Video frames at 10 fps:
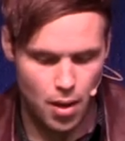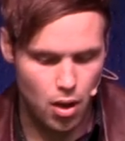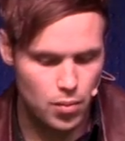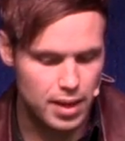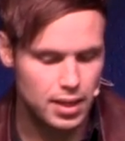
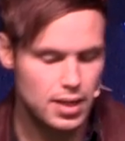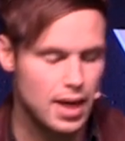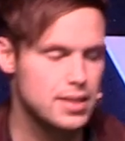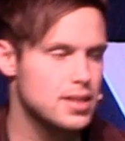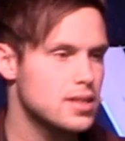Paul
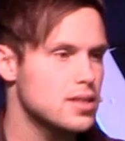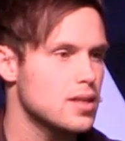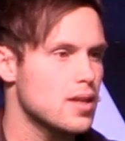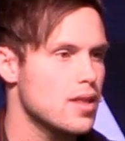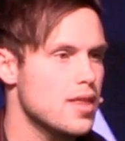recognizes
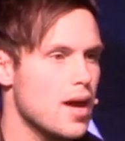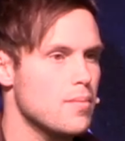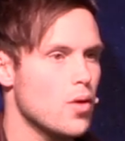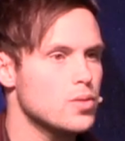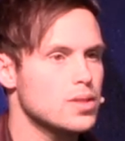
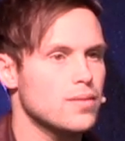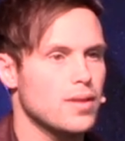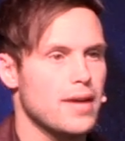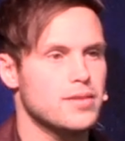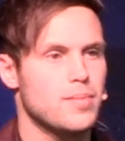that most
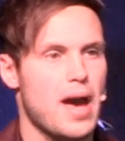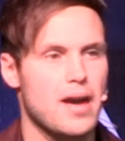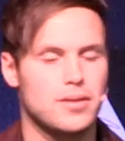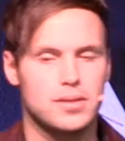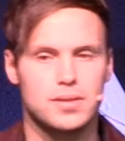of life's
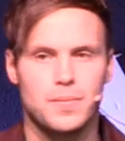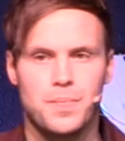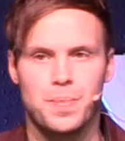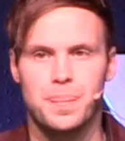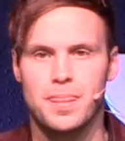battles
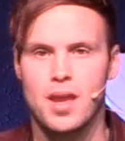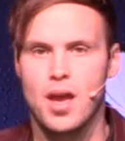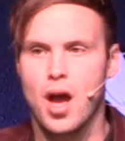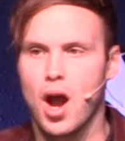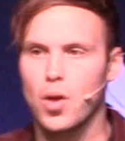
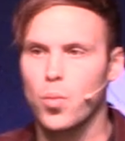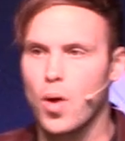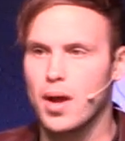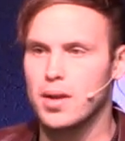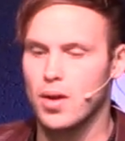are
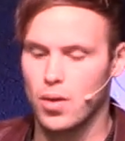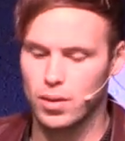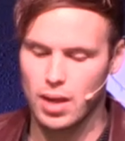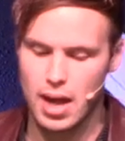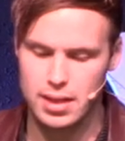won
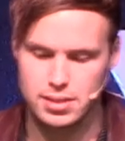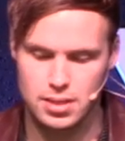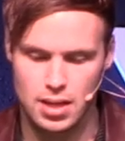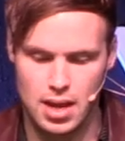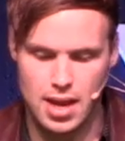or
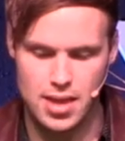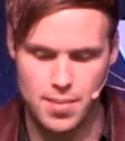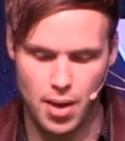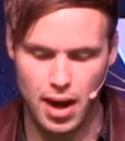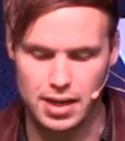lost
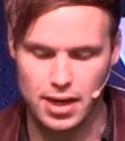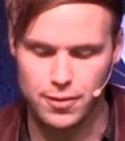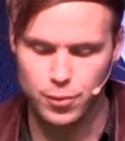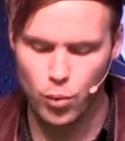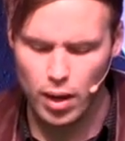in the mind.
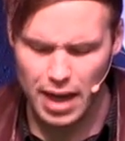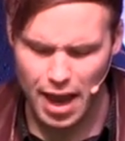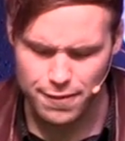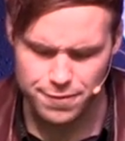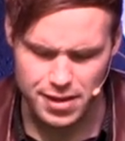And if we want
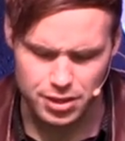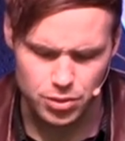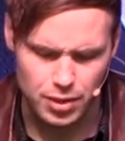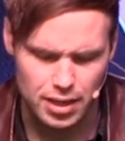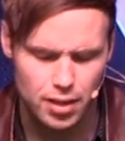to have
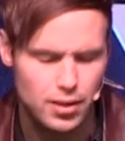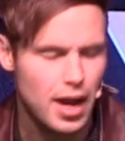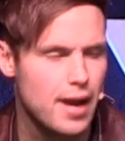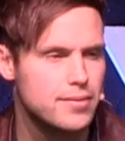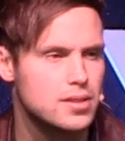victory in our
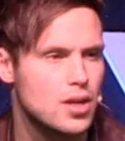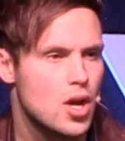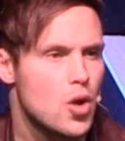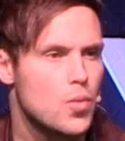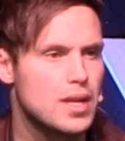lives,
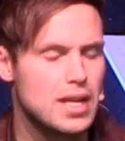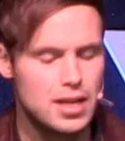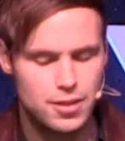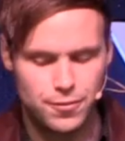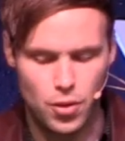we
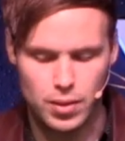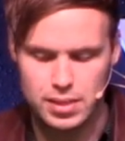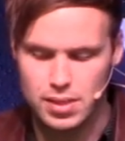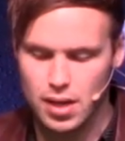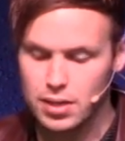need to
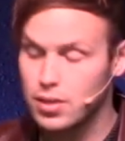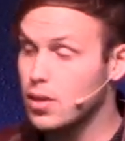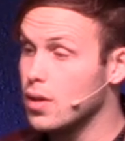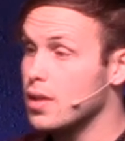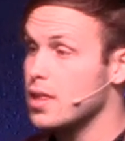focus on
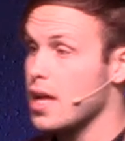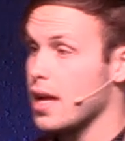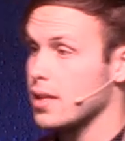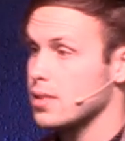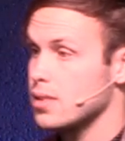good
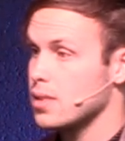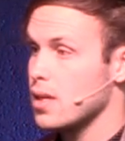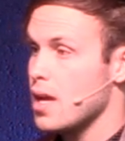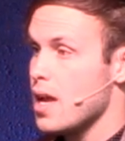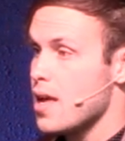things,
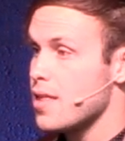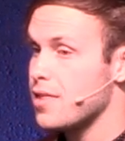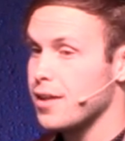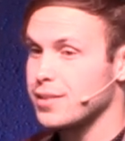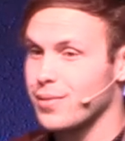
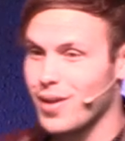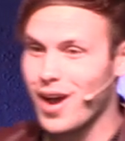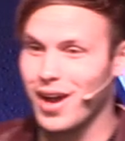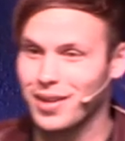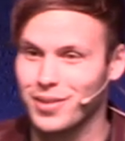the things of
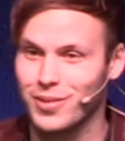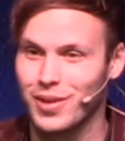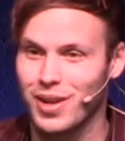God.